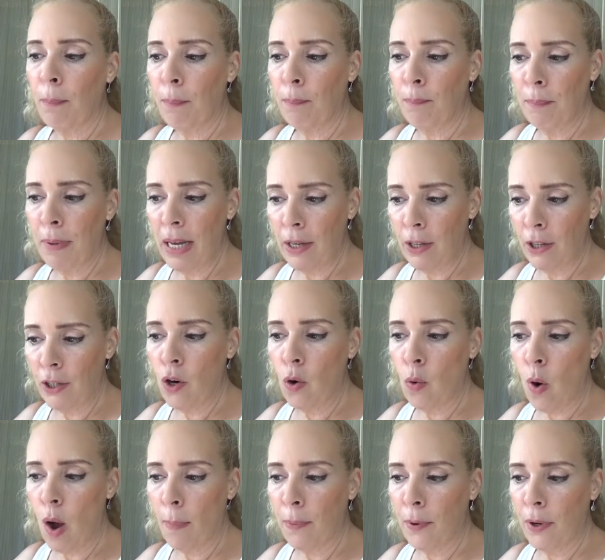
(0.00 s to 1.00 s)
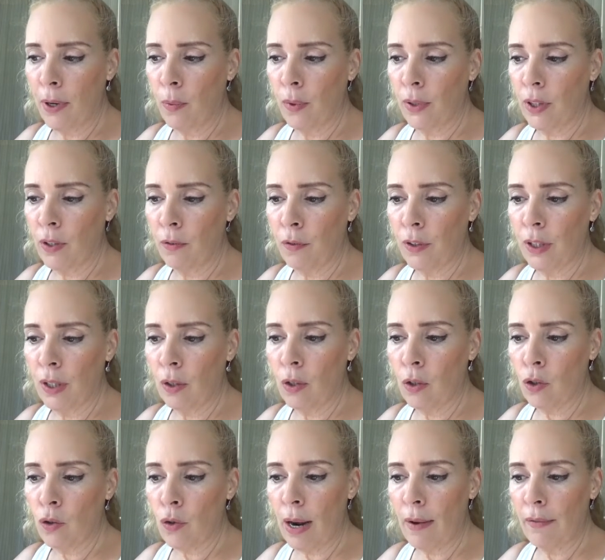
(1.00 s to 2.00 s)
better cooperate with the
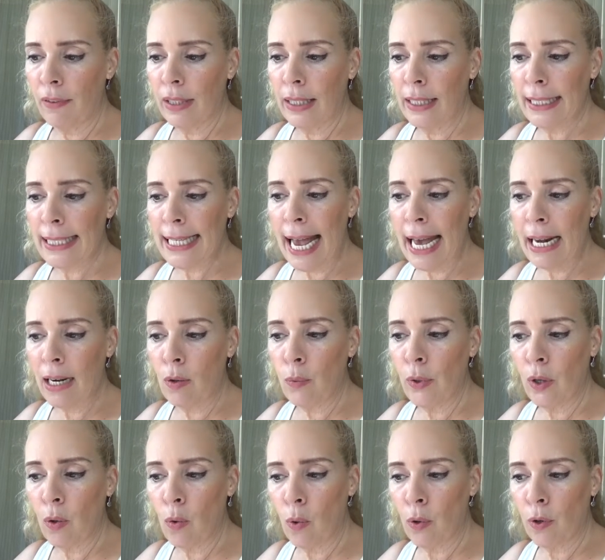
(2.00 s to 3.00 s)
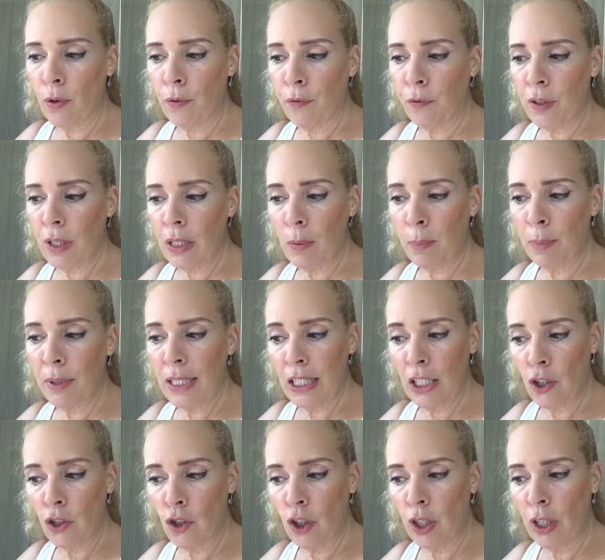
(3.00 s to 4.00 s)
vehicle traveling data recorder fixed
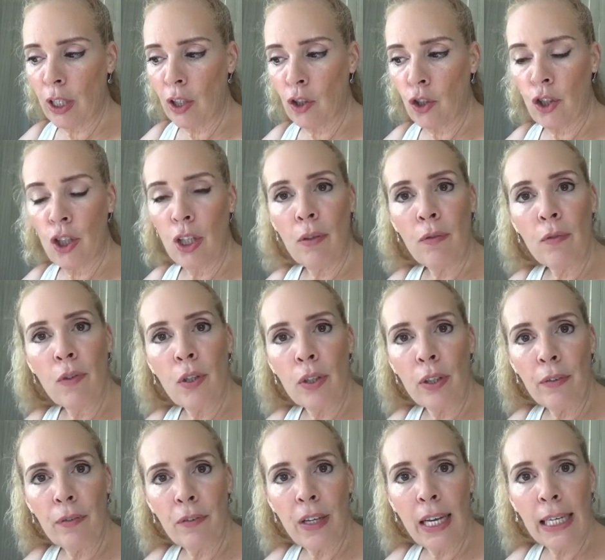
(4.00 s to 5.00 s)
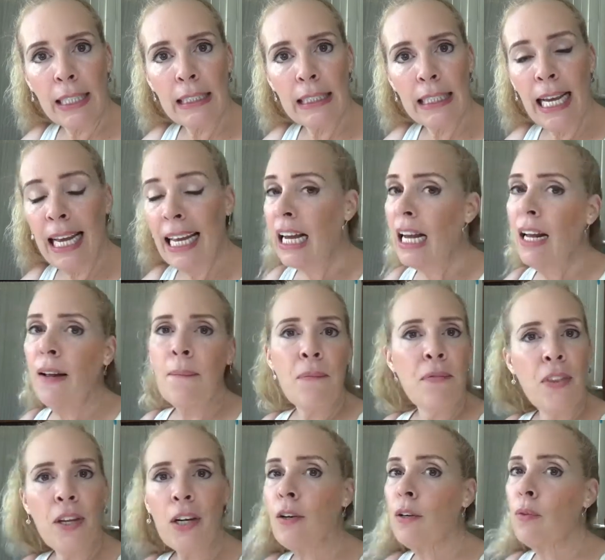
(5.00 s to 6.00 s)
position and achieve good effects.
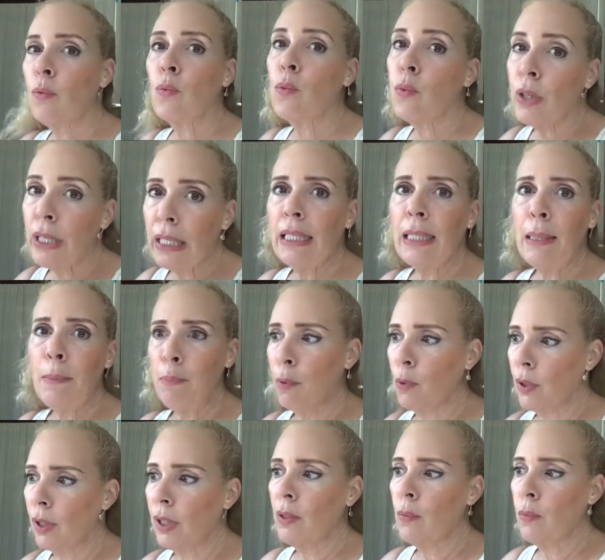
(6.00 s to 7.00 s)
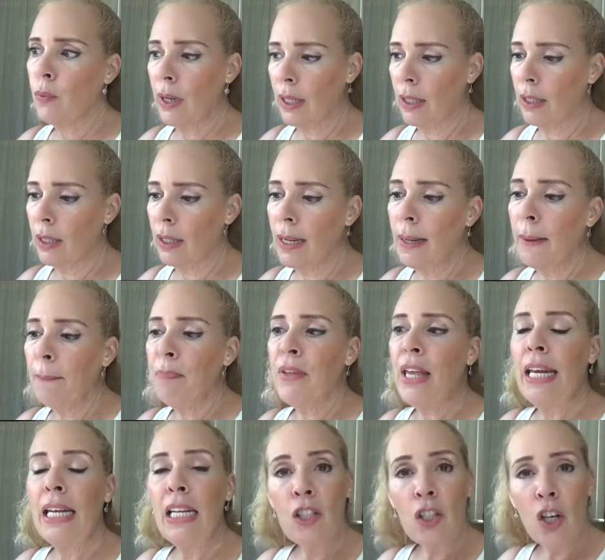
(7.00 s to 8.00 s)
They're really poorly written
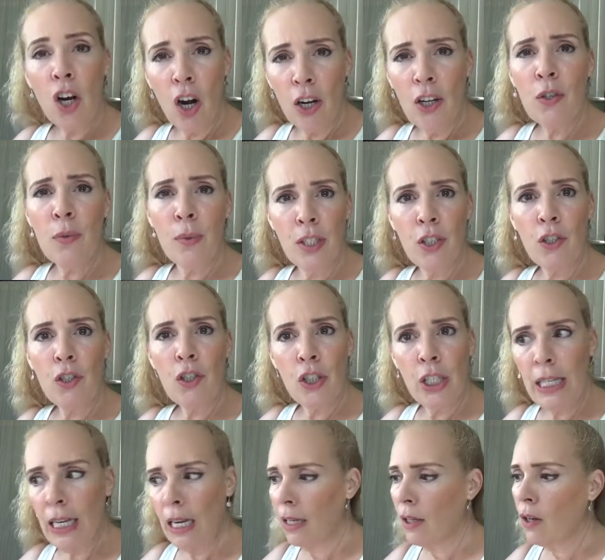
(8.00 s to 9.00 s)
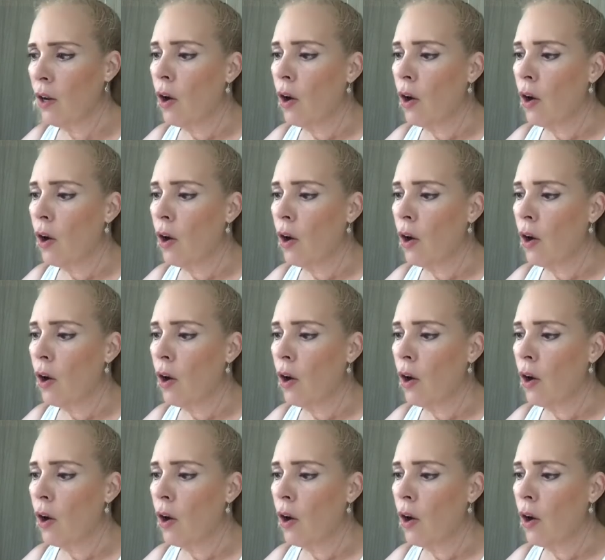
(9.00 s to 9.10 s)
and it's hard to understand